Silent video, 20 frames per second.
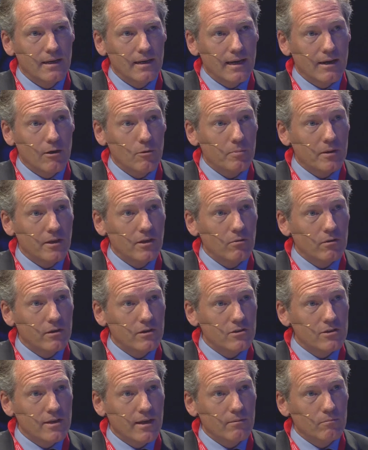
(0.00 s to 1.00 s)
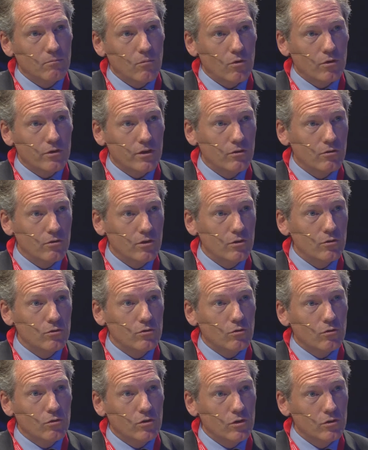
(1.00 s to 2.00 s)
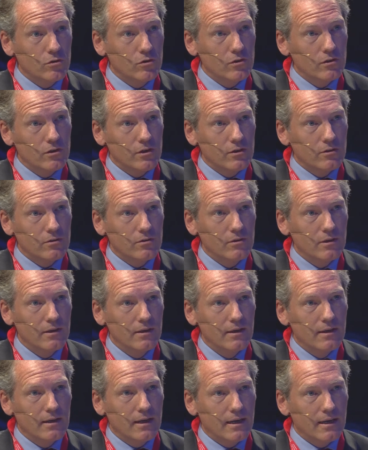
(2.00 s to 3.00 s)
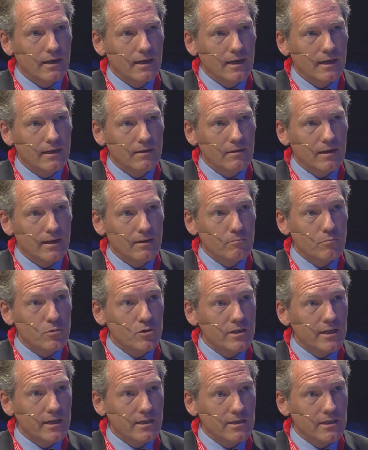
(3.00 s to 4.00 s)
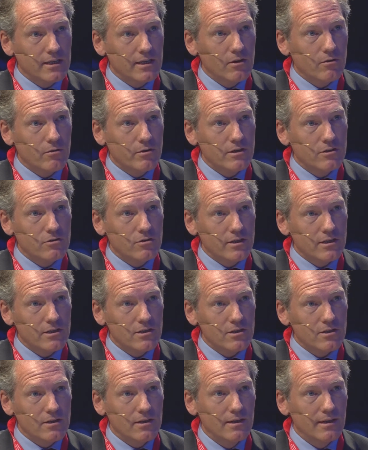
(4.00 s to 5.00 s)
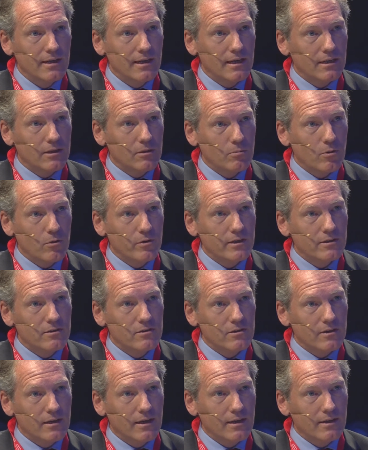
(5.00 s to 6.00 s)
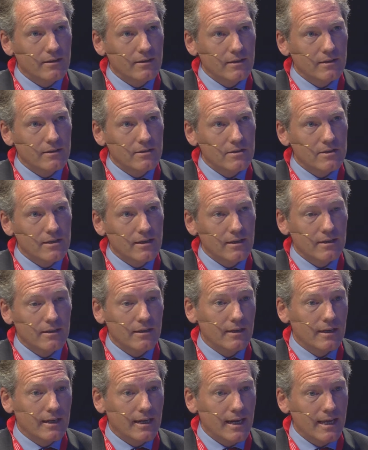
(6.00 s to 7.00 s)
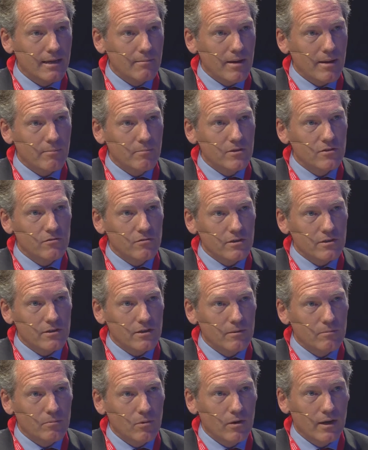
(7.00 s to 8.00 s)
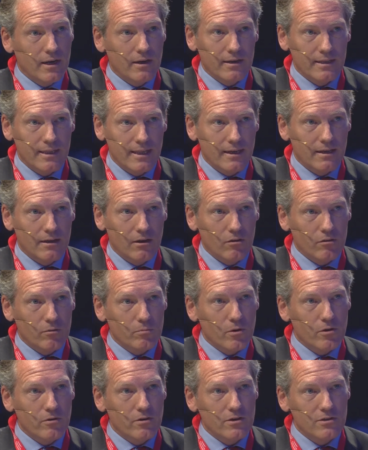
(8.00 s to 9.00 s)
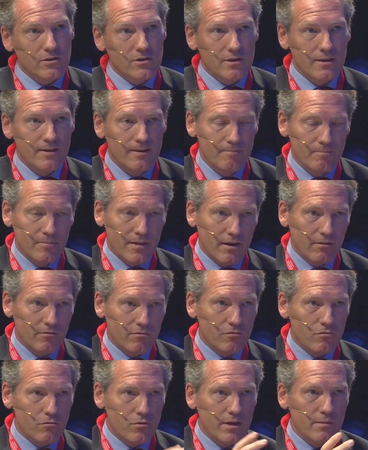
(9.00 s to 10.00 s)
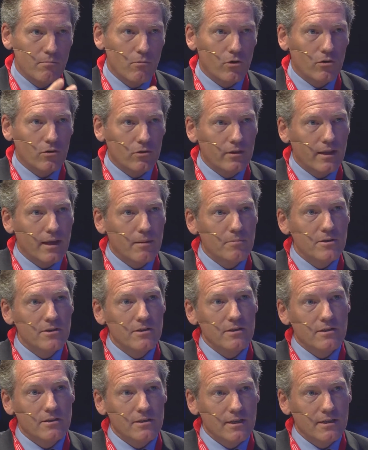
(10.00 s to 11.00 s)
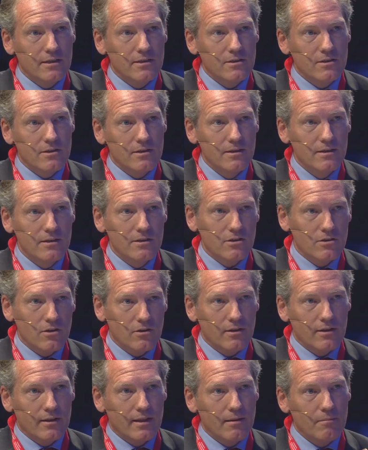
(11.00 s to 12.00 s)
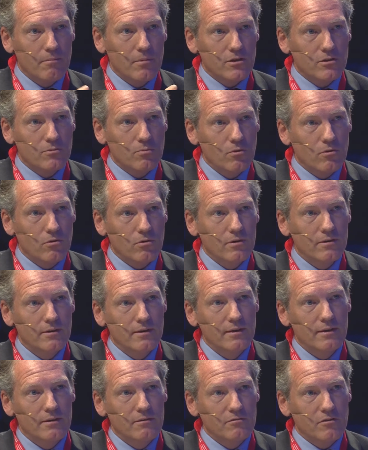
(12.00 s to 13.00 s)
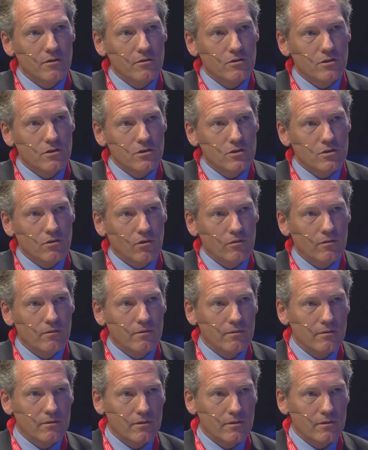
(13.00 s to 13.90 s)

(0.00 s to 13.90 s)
helping you understand what you could or couldn't do, and protecting your interests at the points that a claim happens, for example? And I think a lot of brokers have remodeled their businesses so that they're much more focused on